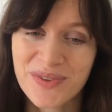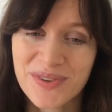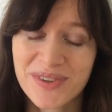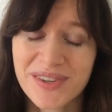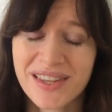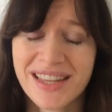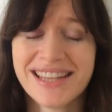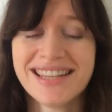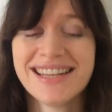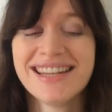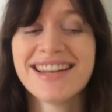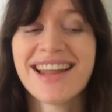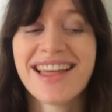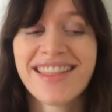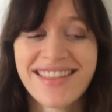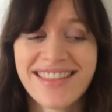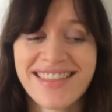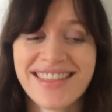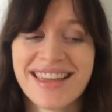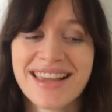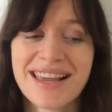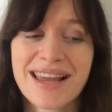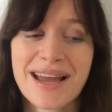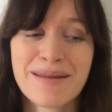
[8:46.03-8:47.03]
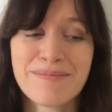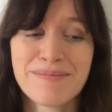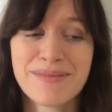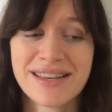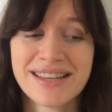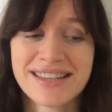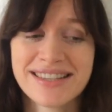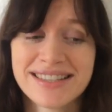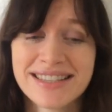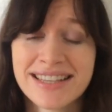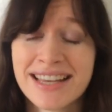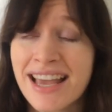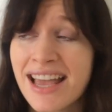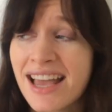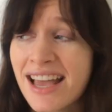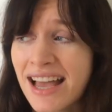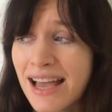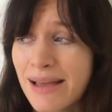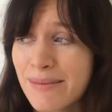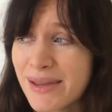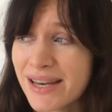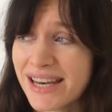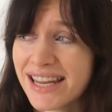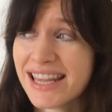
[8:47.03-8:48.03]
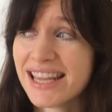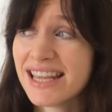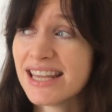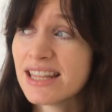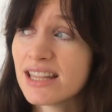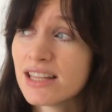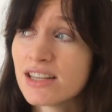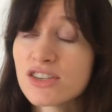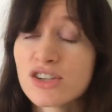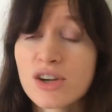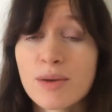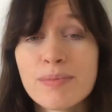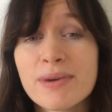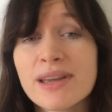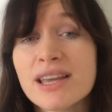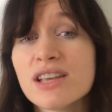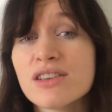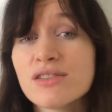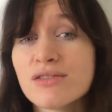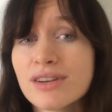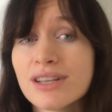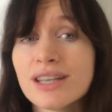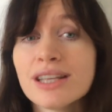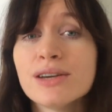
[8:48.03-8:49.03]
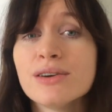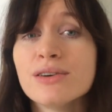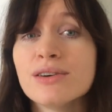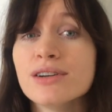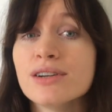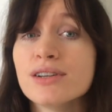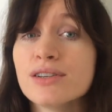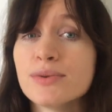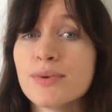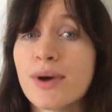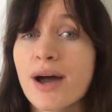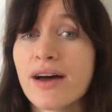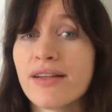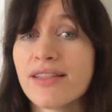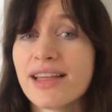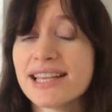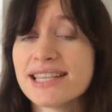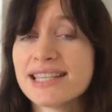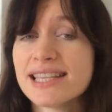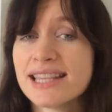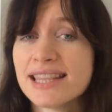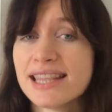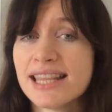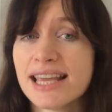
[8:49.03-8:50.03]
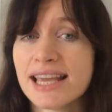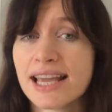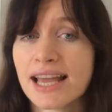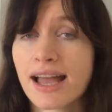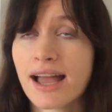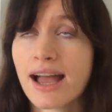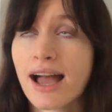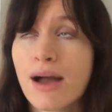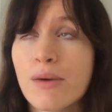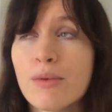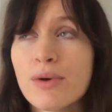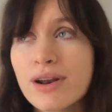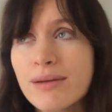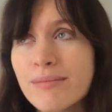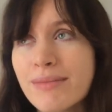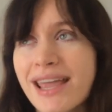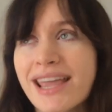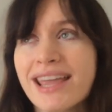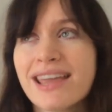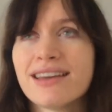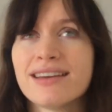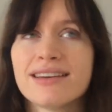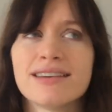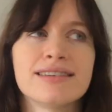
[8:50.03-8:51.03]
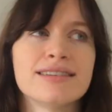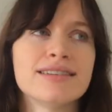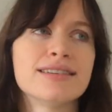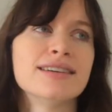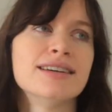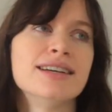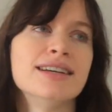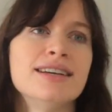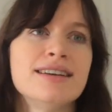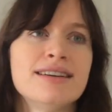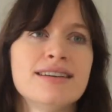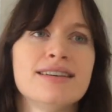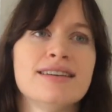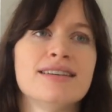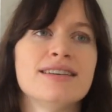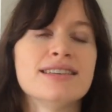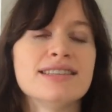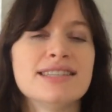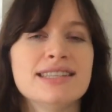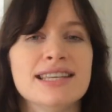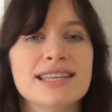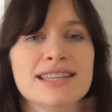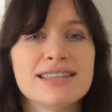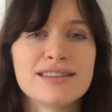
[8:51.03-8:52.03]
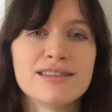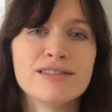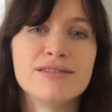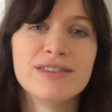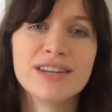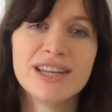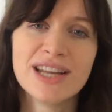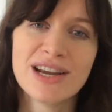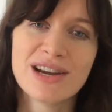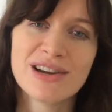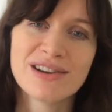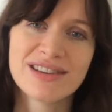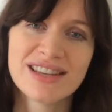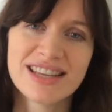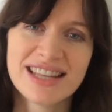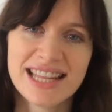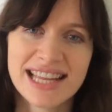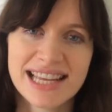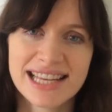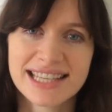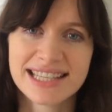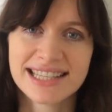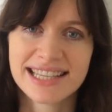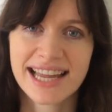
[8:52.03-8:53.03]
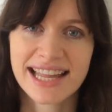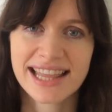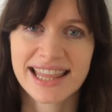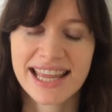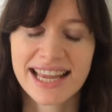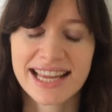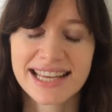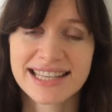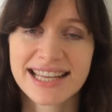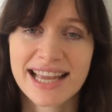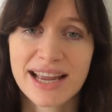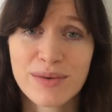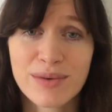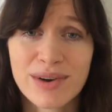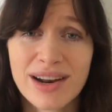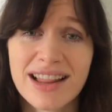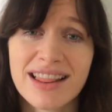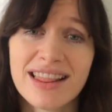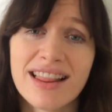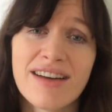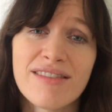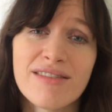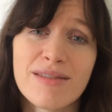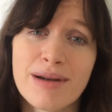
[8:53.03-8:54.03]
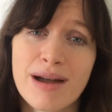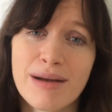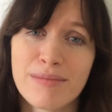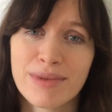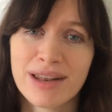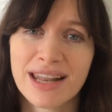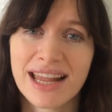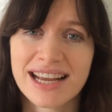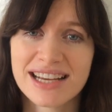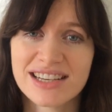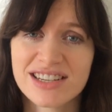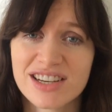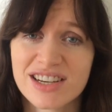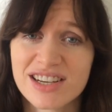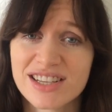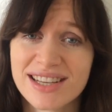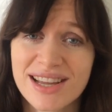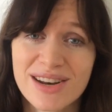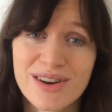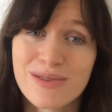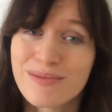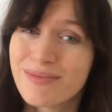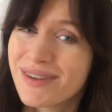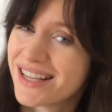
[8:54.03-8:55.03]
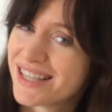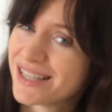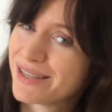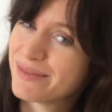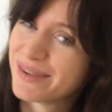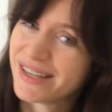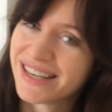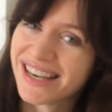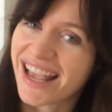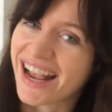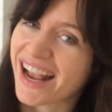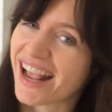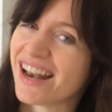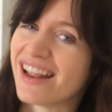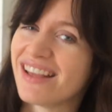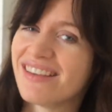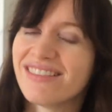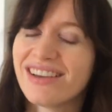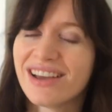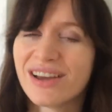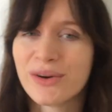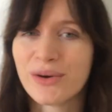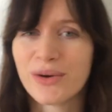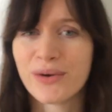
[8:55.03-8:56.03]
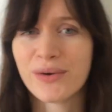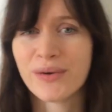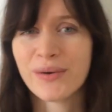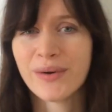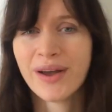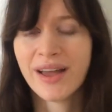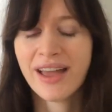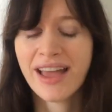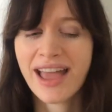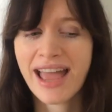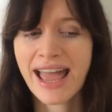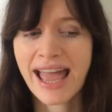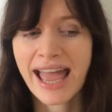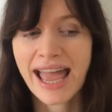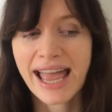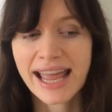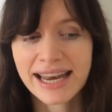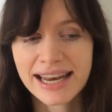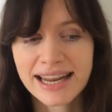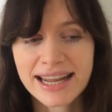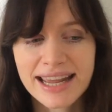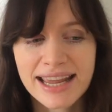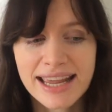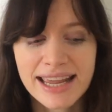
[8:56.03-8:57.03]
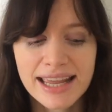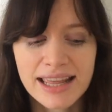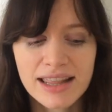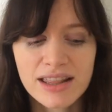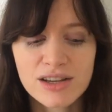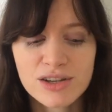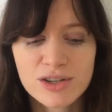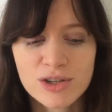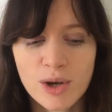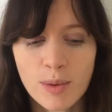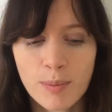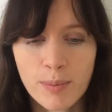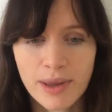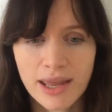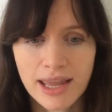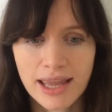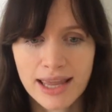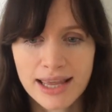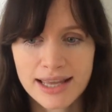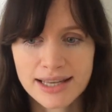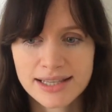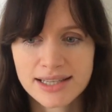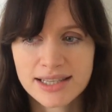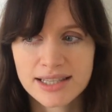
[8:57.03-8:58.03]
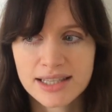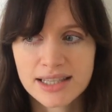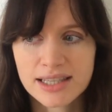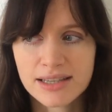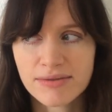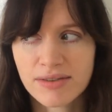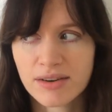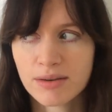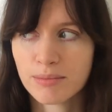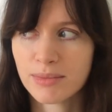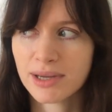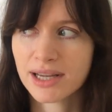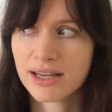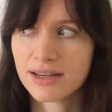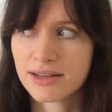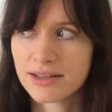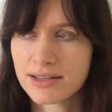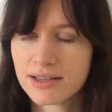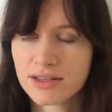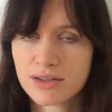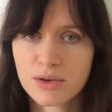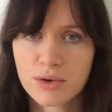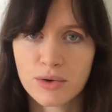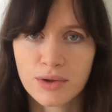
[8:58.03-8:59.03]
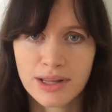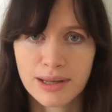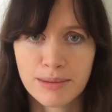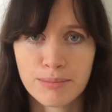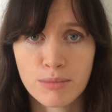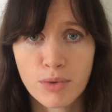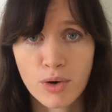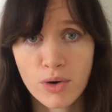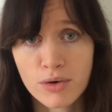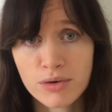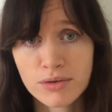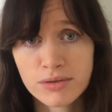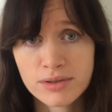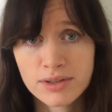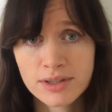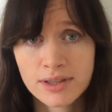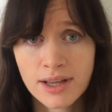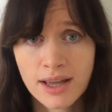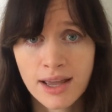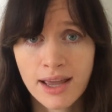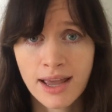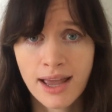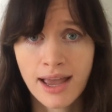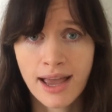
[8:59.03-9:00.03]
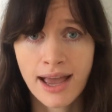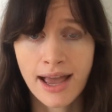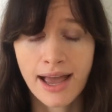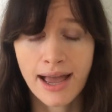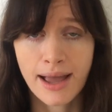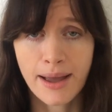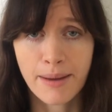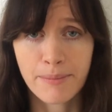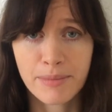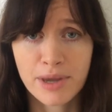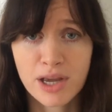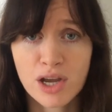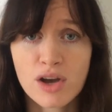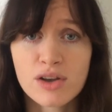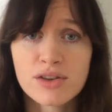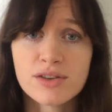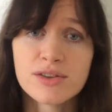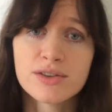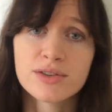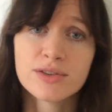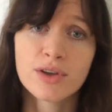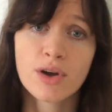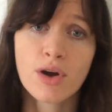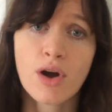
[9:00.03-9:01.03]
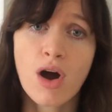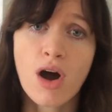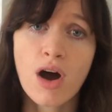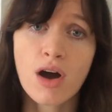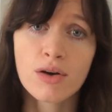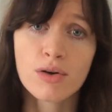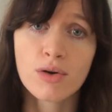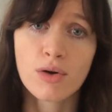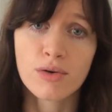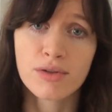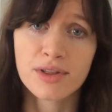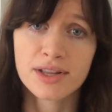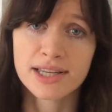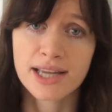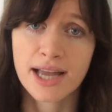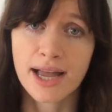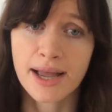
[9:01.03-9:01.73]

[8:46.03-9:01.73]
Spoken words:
So that's another thing I miss. I mean, here the shopping is really good as well. That's the thing. I want to make a sister video to this, I think, saying what I love about Malaysia, because I don't mean to be negative at all. And here the shopping is just different because it's all in malls, because it's so hot all the